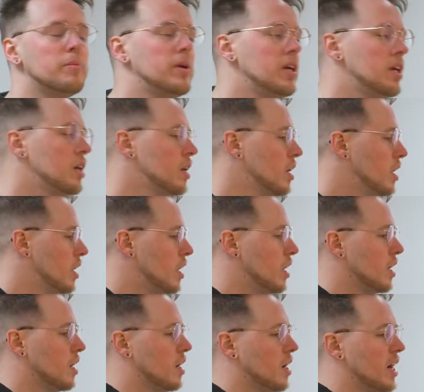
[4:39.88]
be.
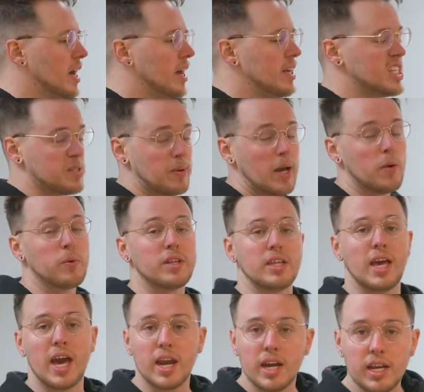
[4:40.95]
Uh, this is probably where
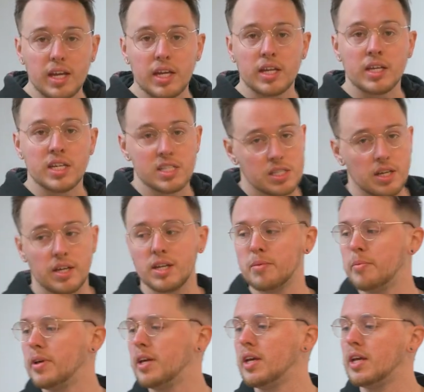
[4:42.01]
the editing is going to
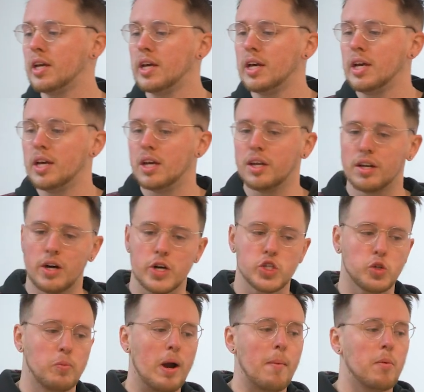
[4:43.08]
be, and
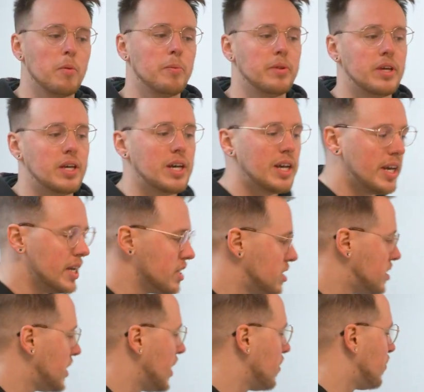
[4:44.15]
also probably a
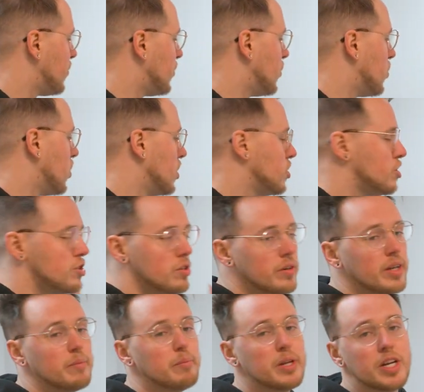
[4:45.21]
set for
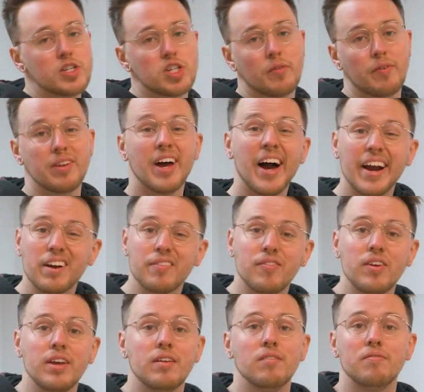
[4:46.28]
shooting miniature
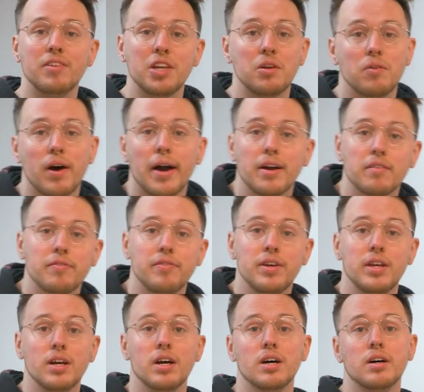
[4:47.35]
photography and
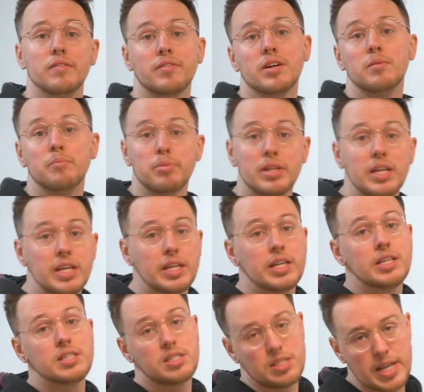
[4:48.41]
videography of
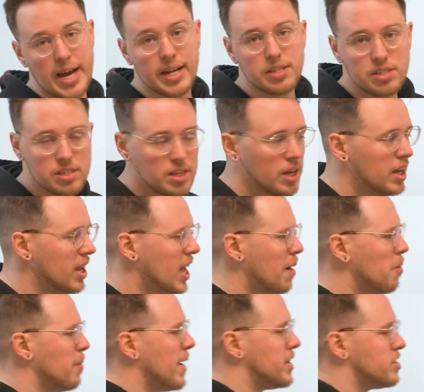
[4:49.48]
completed sets.
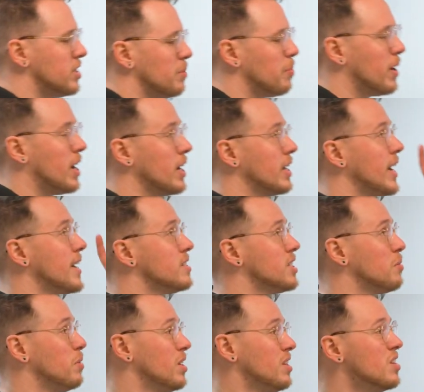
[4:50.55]
I'm imagining the podcast is
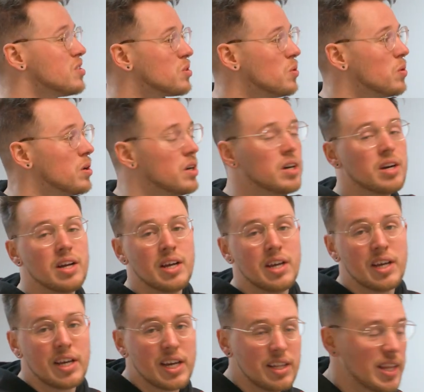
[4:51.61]
going to be in this corner,
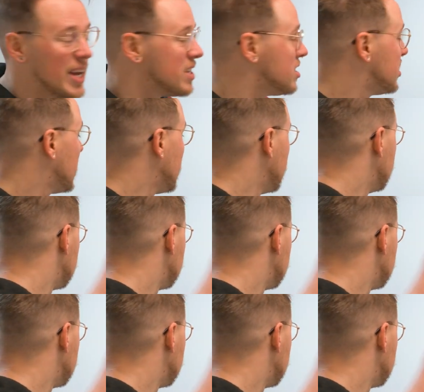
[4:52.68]
and that set